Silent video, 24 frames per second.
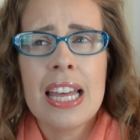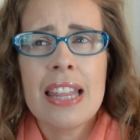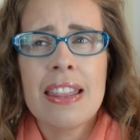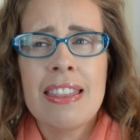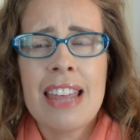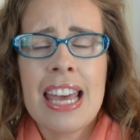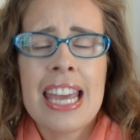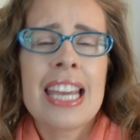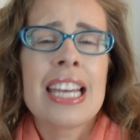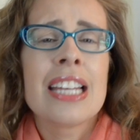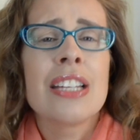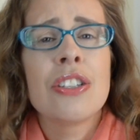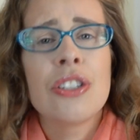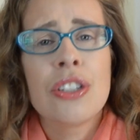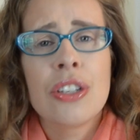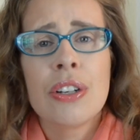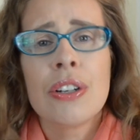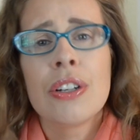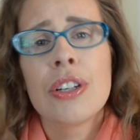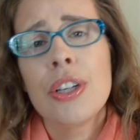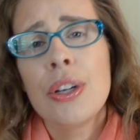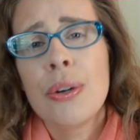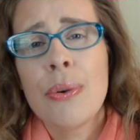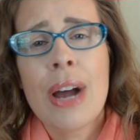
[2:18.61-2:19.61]
they
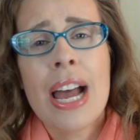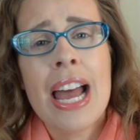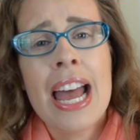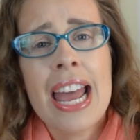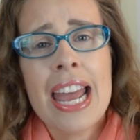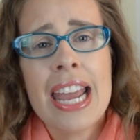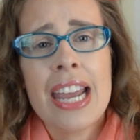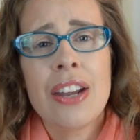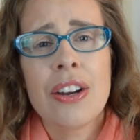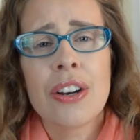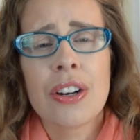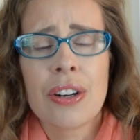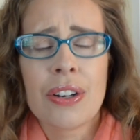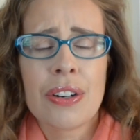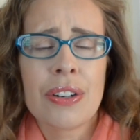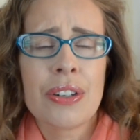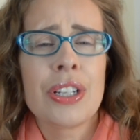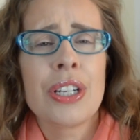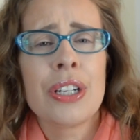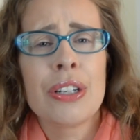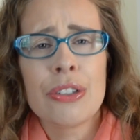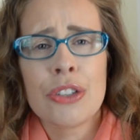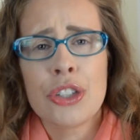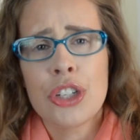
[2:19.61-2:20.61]
consider you a hater,
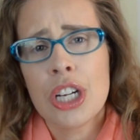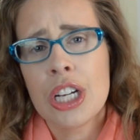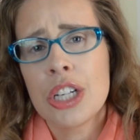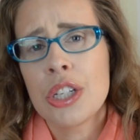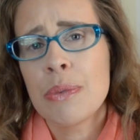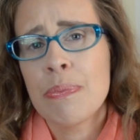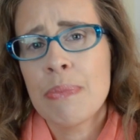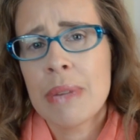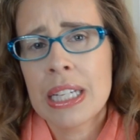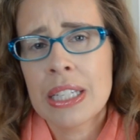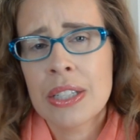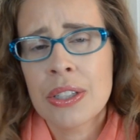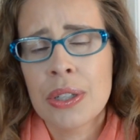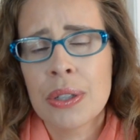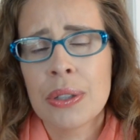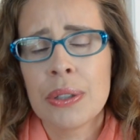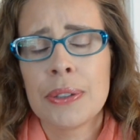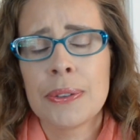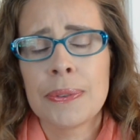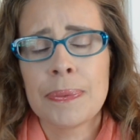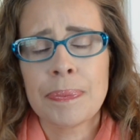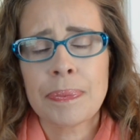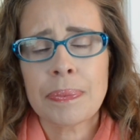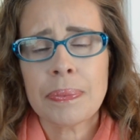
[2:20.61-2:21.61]
you're
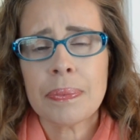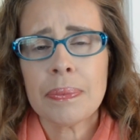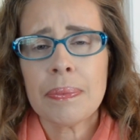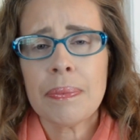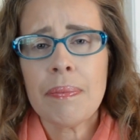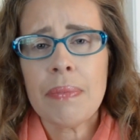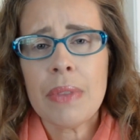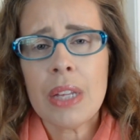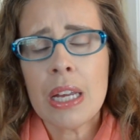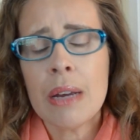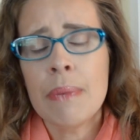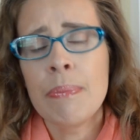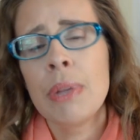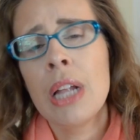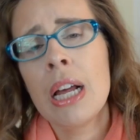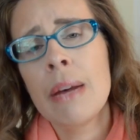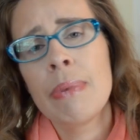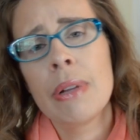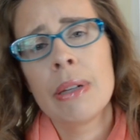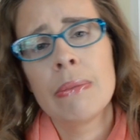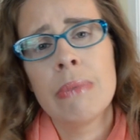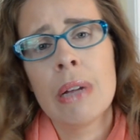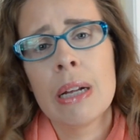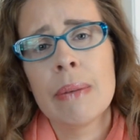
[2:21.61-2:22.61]
judgmental, blah,
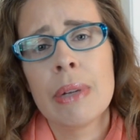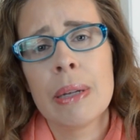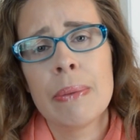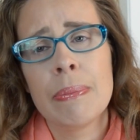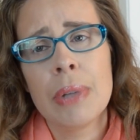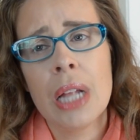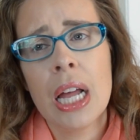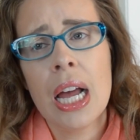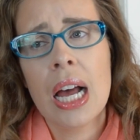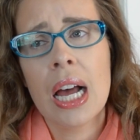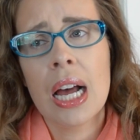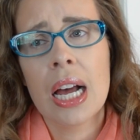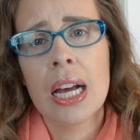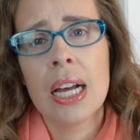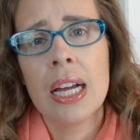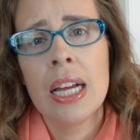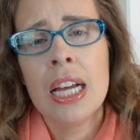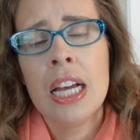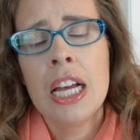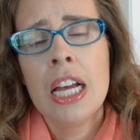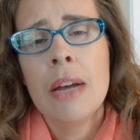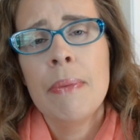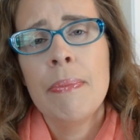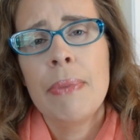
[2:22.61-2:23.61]
blah, blah, blah, blah,
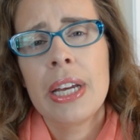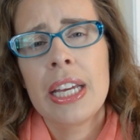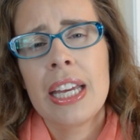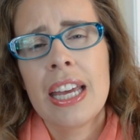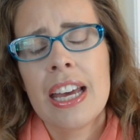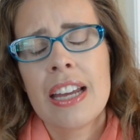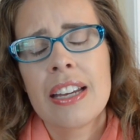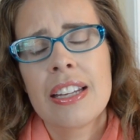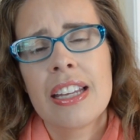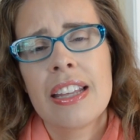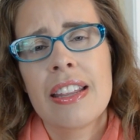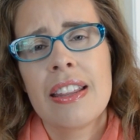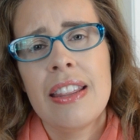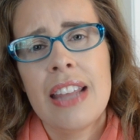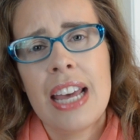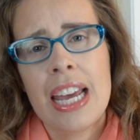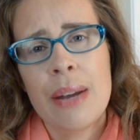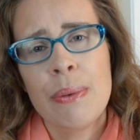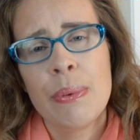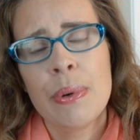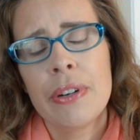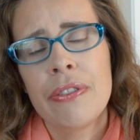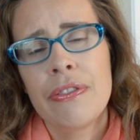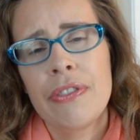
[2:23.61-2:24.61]
but yet
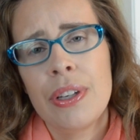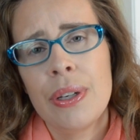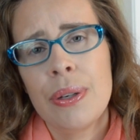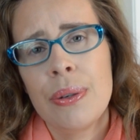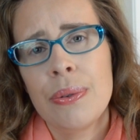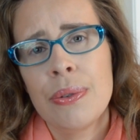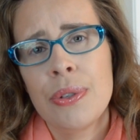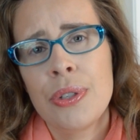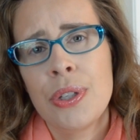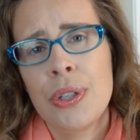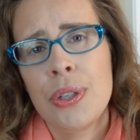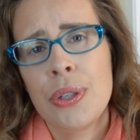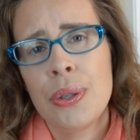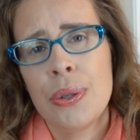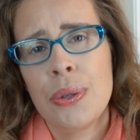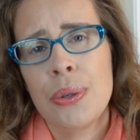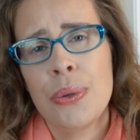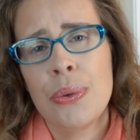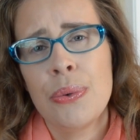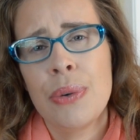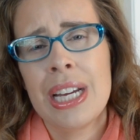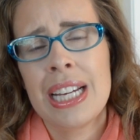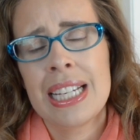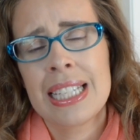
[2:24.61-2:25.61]
they refuse
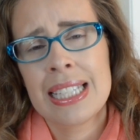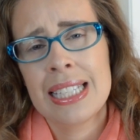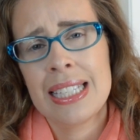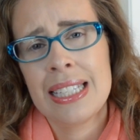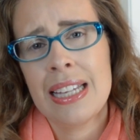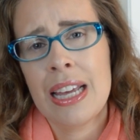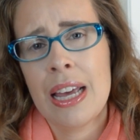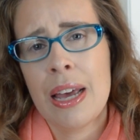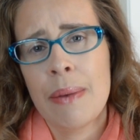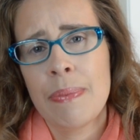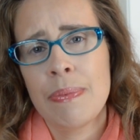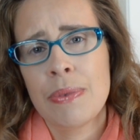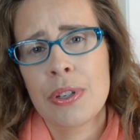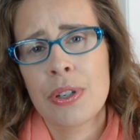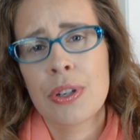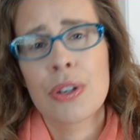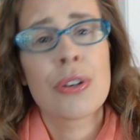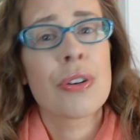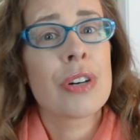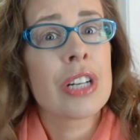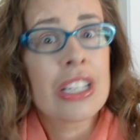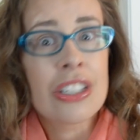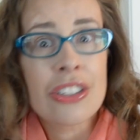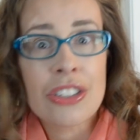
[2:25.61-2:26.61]
to accept
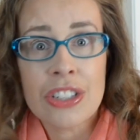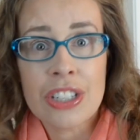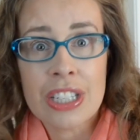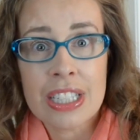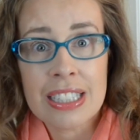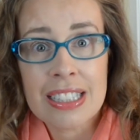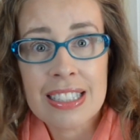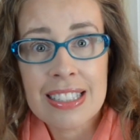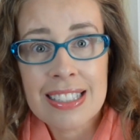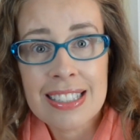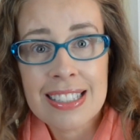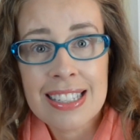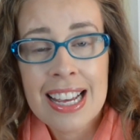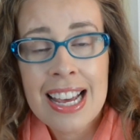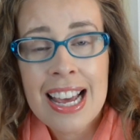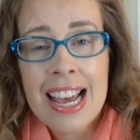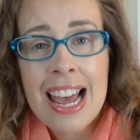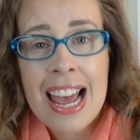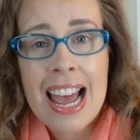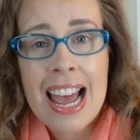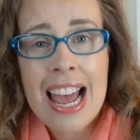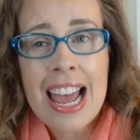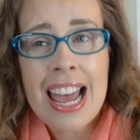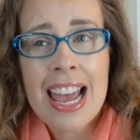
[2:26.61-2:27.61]
Christians
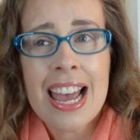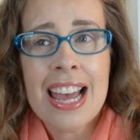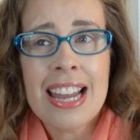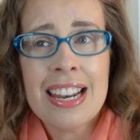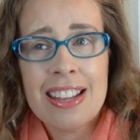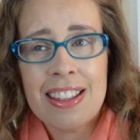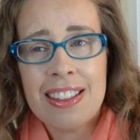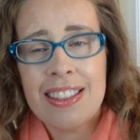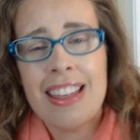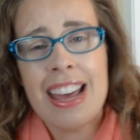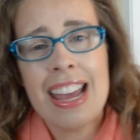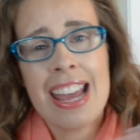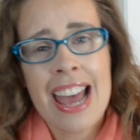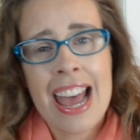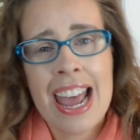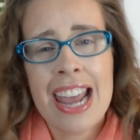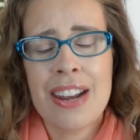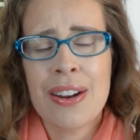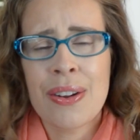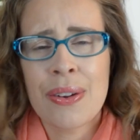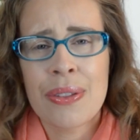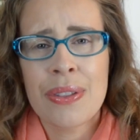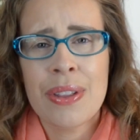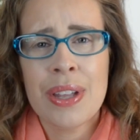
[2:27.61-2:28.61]
and they
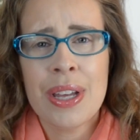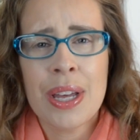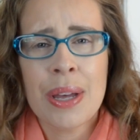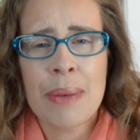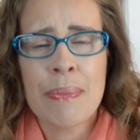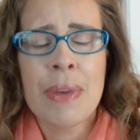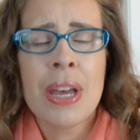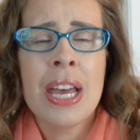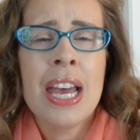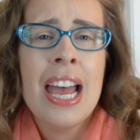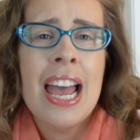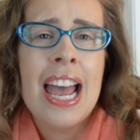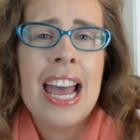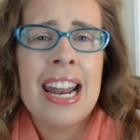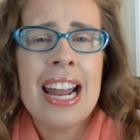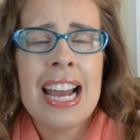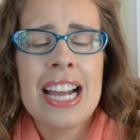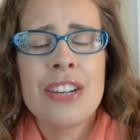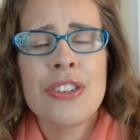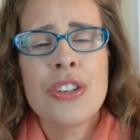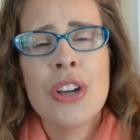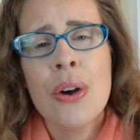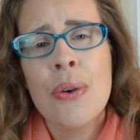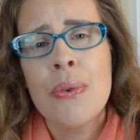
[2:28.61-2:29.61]
hate on them. And
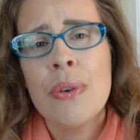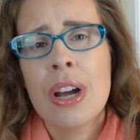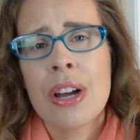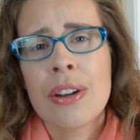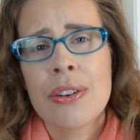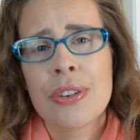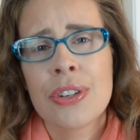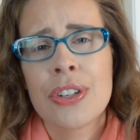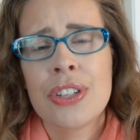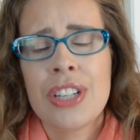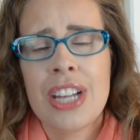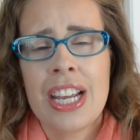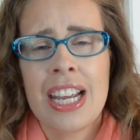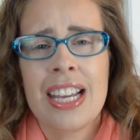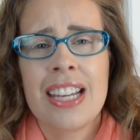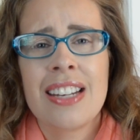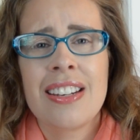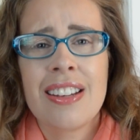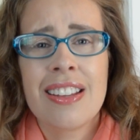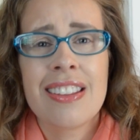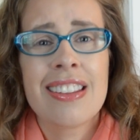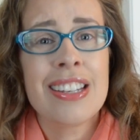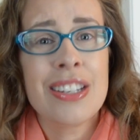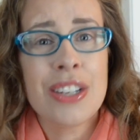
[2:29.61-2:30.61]
I don't
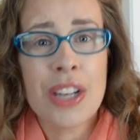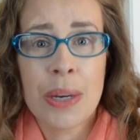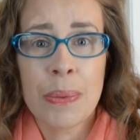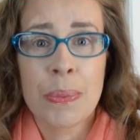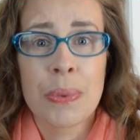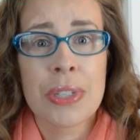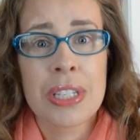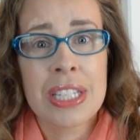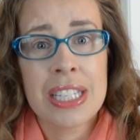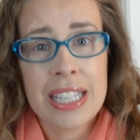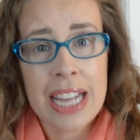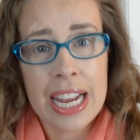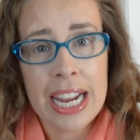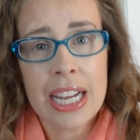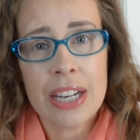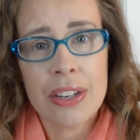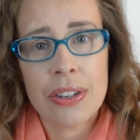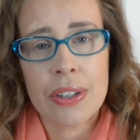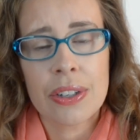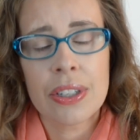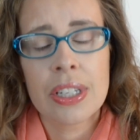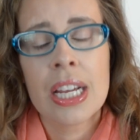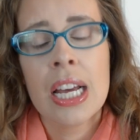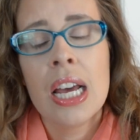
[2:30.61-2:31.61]
understand the double
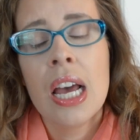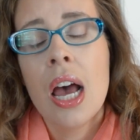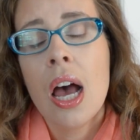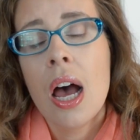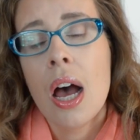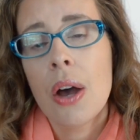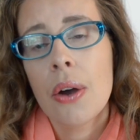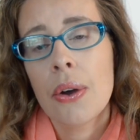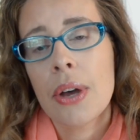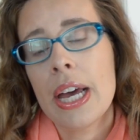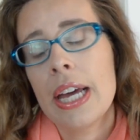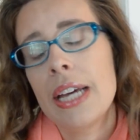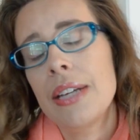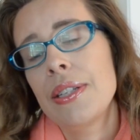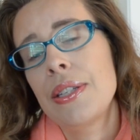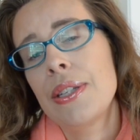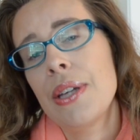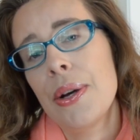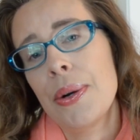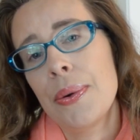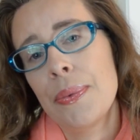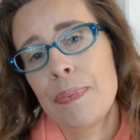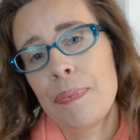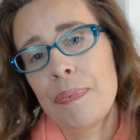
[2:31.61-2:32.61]
standard. Okay,
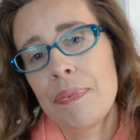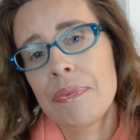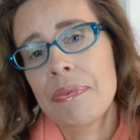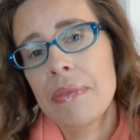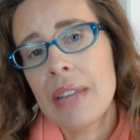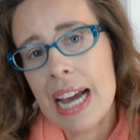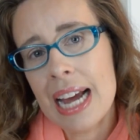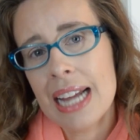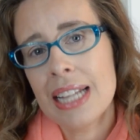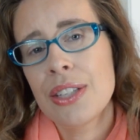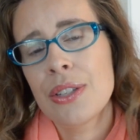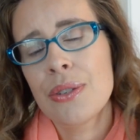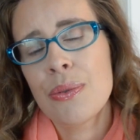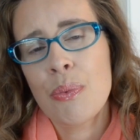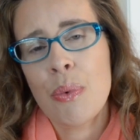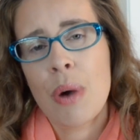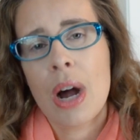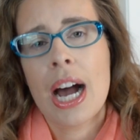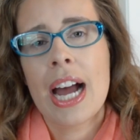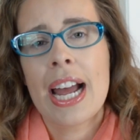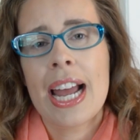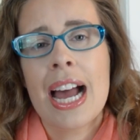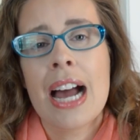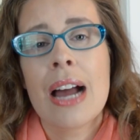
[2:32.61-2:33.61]
so that's
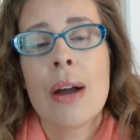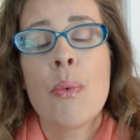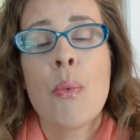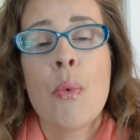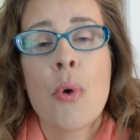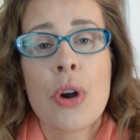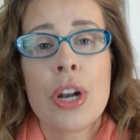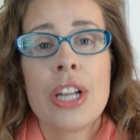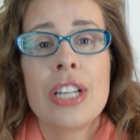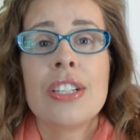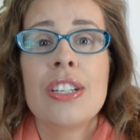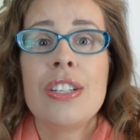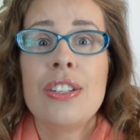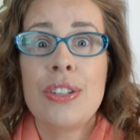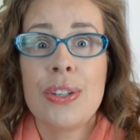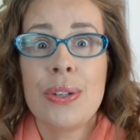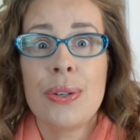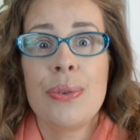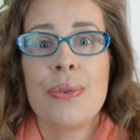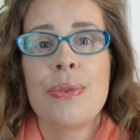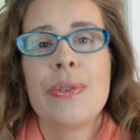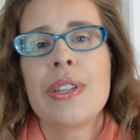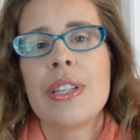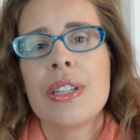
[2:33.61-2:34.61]
why I wanted to
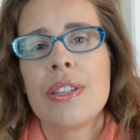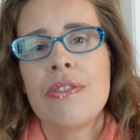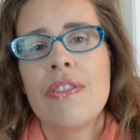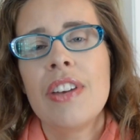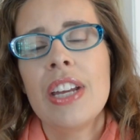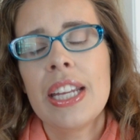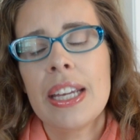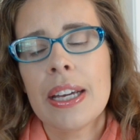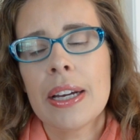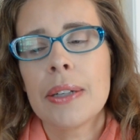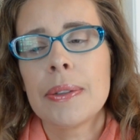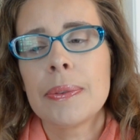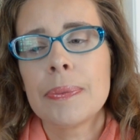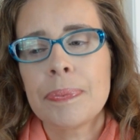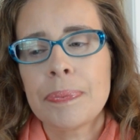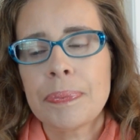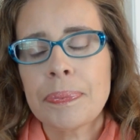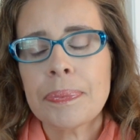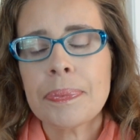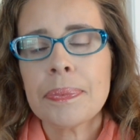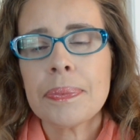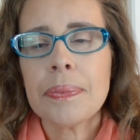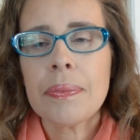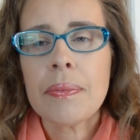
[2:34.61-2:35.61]
do this video.
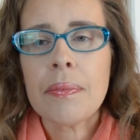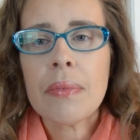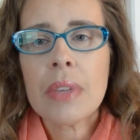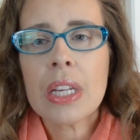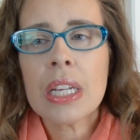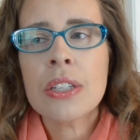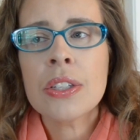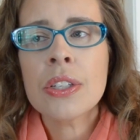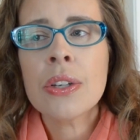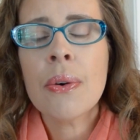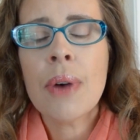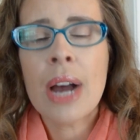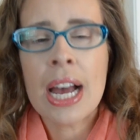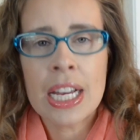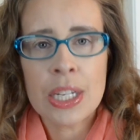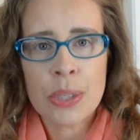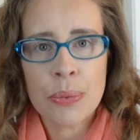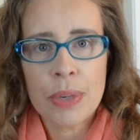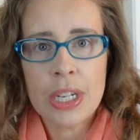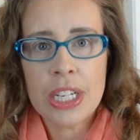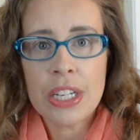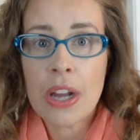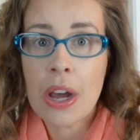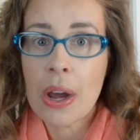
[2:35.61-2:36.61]
So
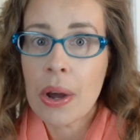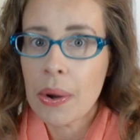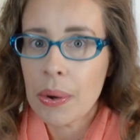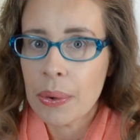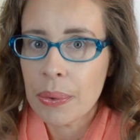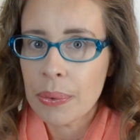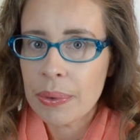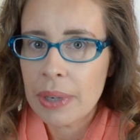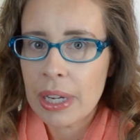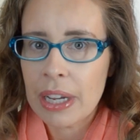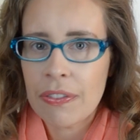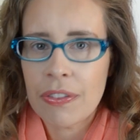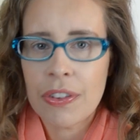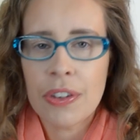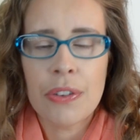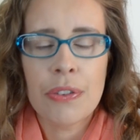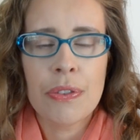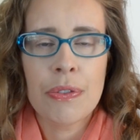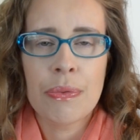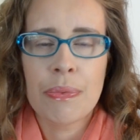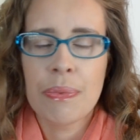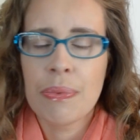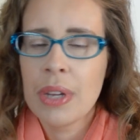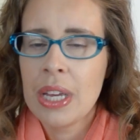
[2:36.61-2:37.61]
as we know, if
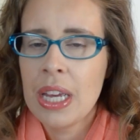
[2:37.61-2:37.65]
you've